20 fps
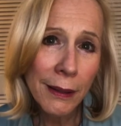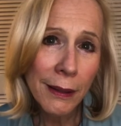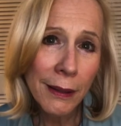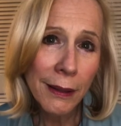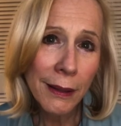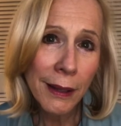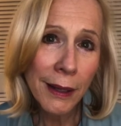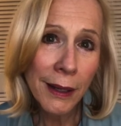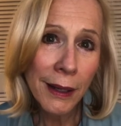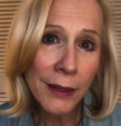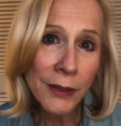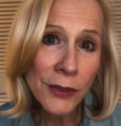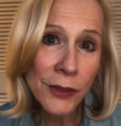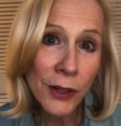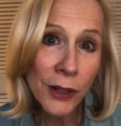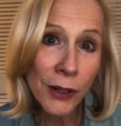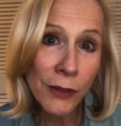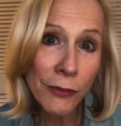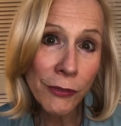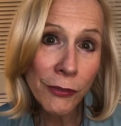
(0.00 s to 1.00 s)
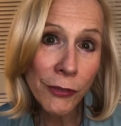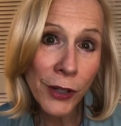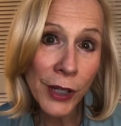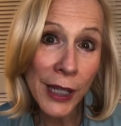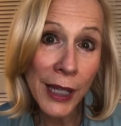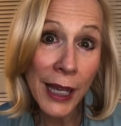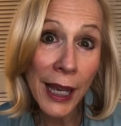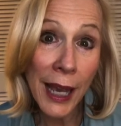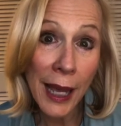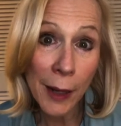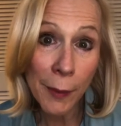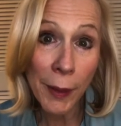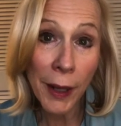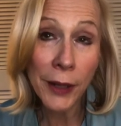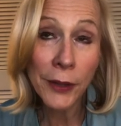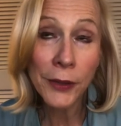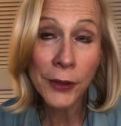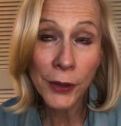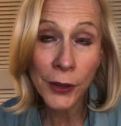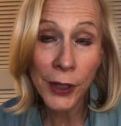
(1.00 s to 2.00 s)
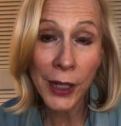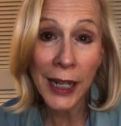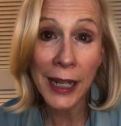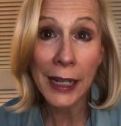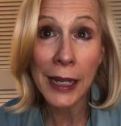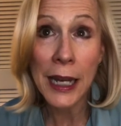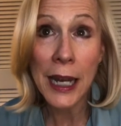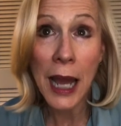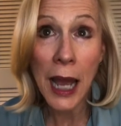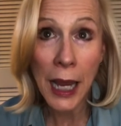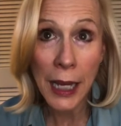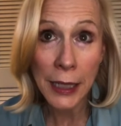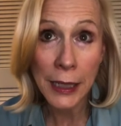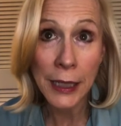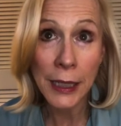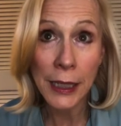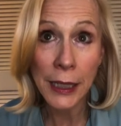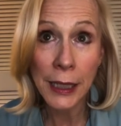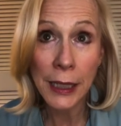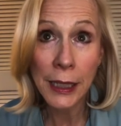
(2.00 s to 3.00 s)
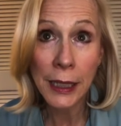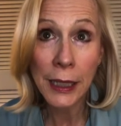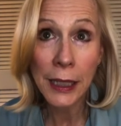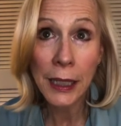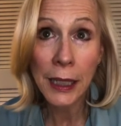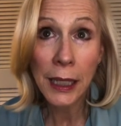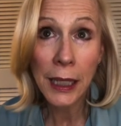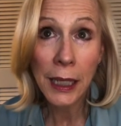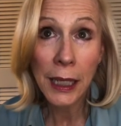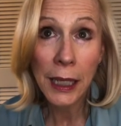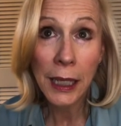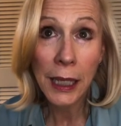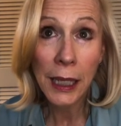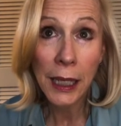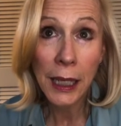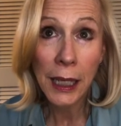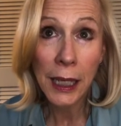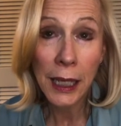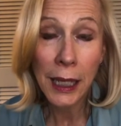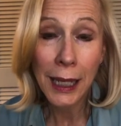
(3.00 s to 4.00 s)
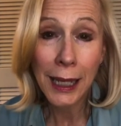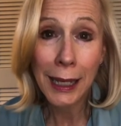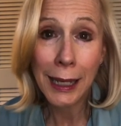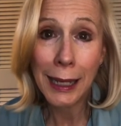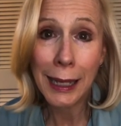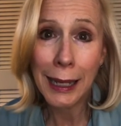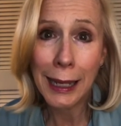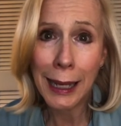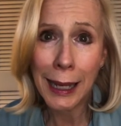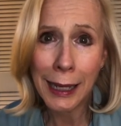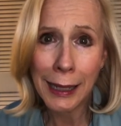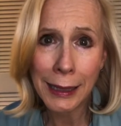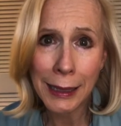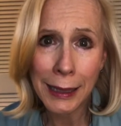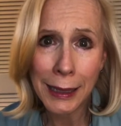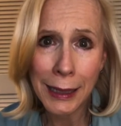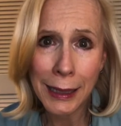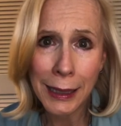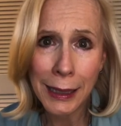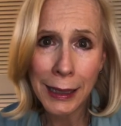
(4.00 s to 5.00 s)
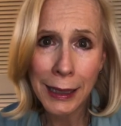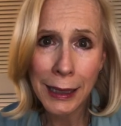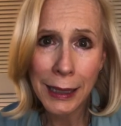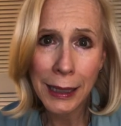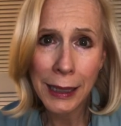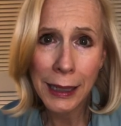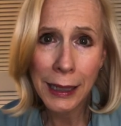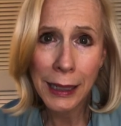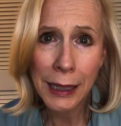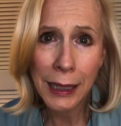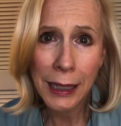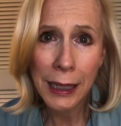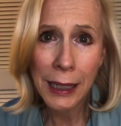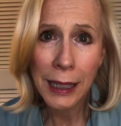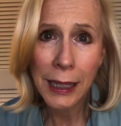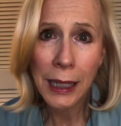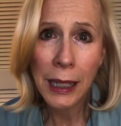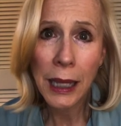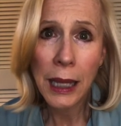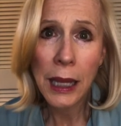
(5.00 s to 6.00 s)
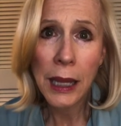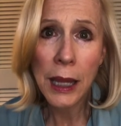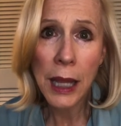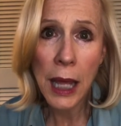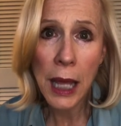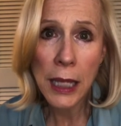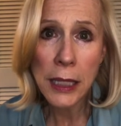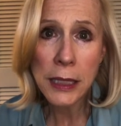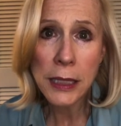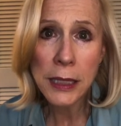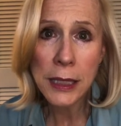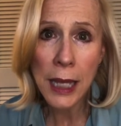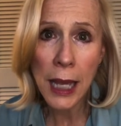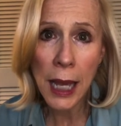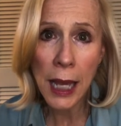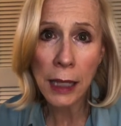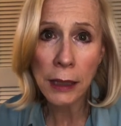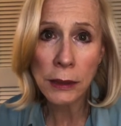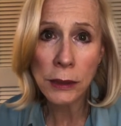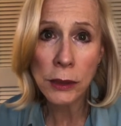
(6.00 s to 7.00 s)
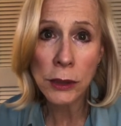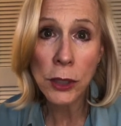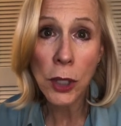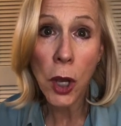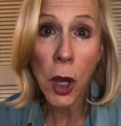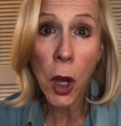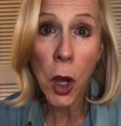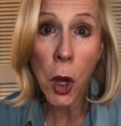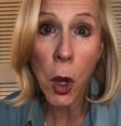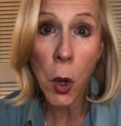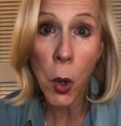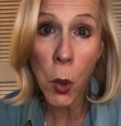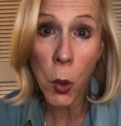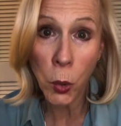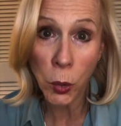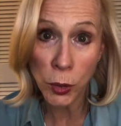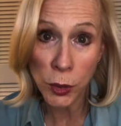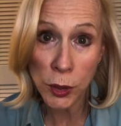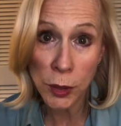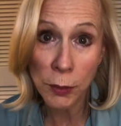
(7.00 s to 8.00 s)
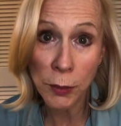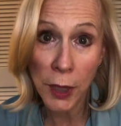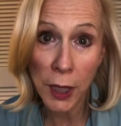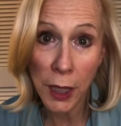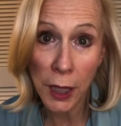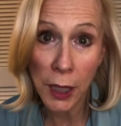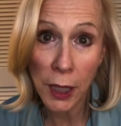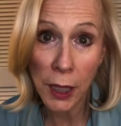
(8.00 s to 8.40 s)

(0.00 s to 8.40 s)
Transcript: And I started freaking out about turning 90. 90. That sounds old to me.